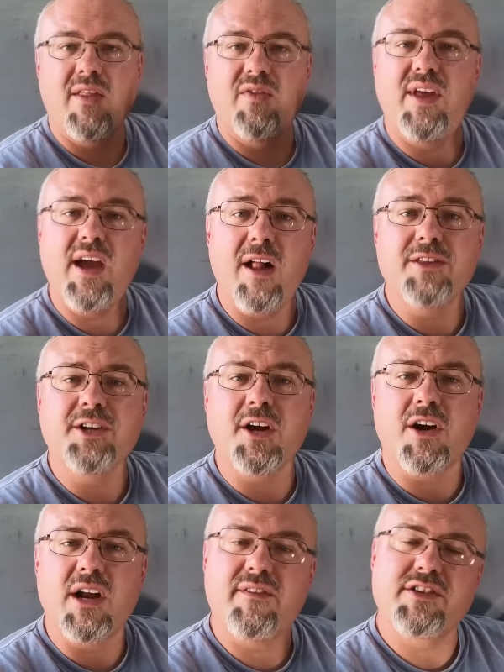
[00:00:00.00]
The
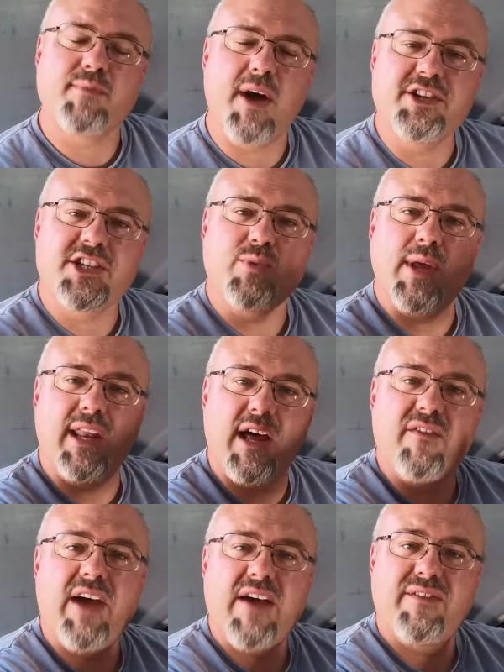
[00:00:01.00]
alternative, as much as we
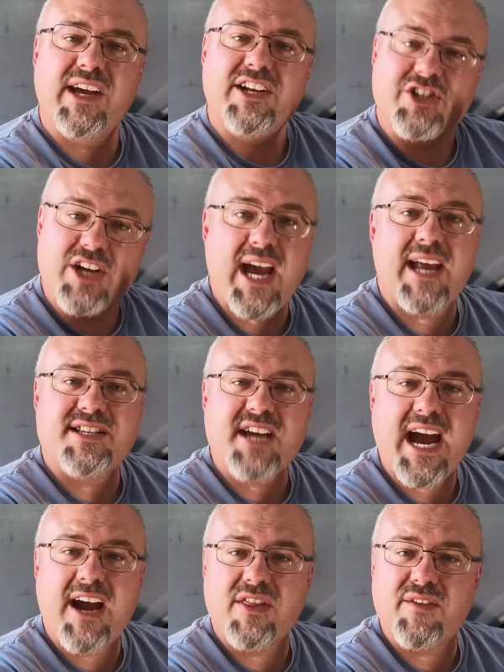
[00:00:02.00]
love having a giant
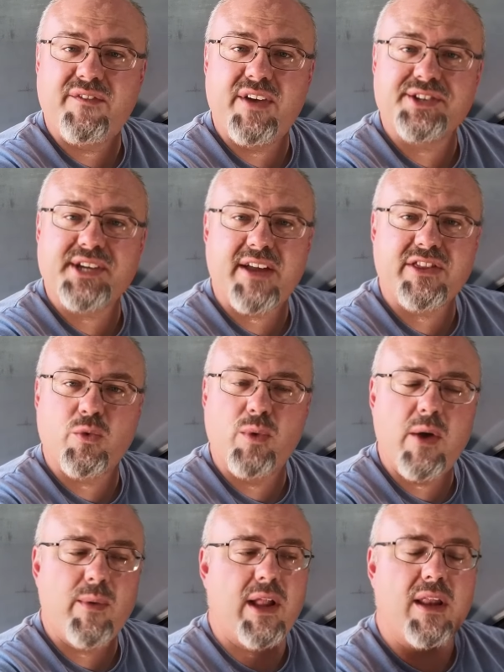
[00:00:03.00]
tire that fills out the
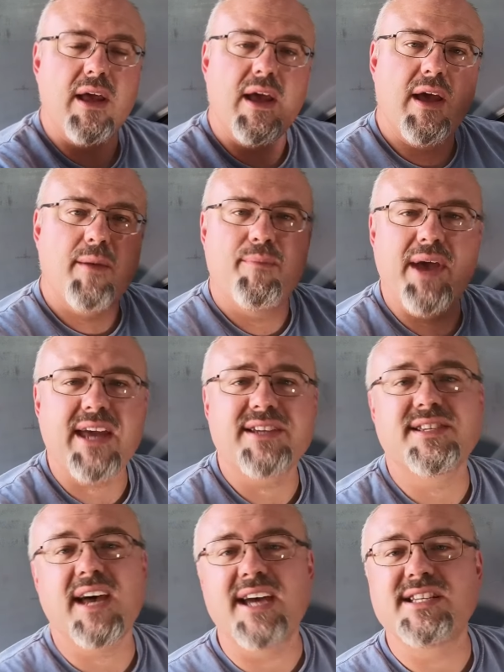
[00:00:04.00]
wheel well, pick a
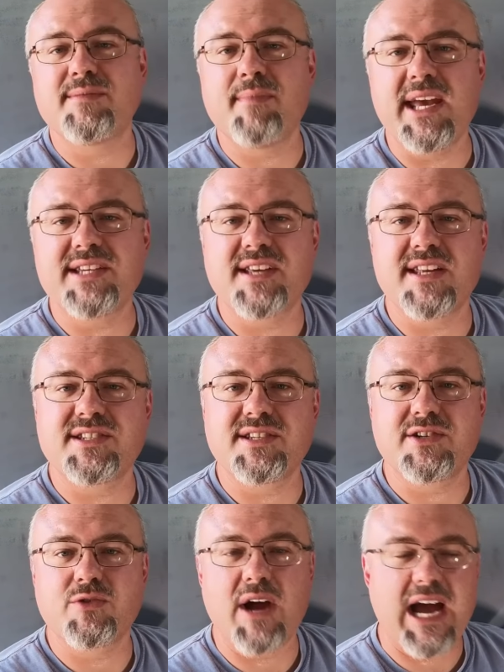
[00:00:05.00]
size that makes sense
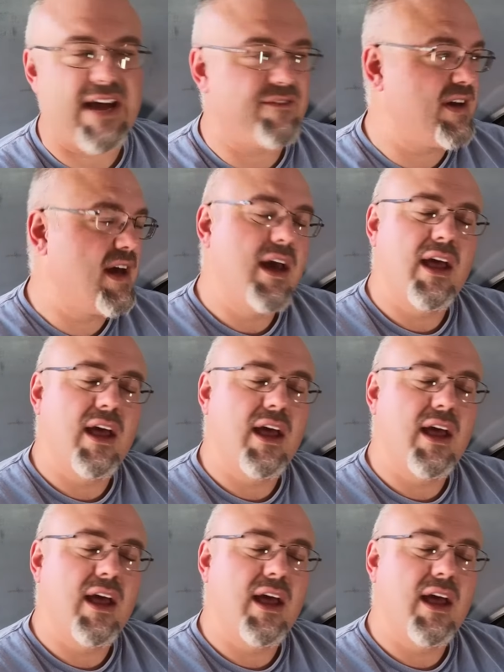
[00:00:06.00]
to drive.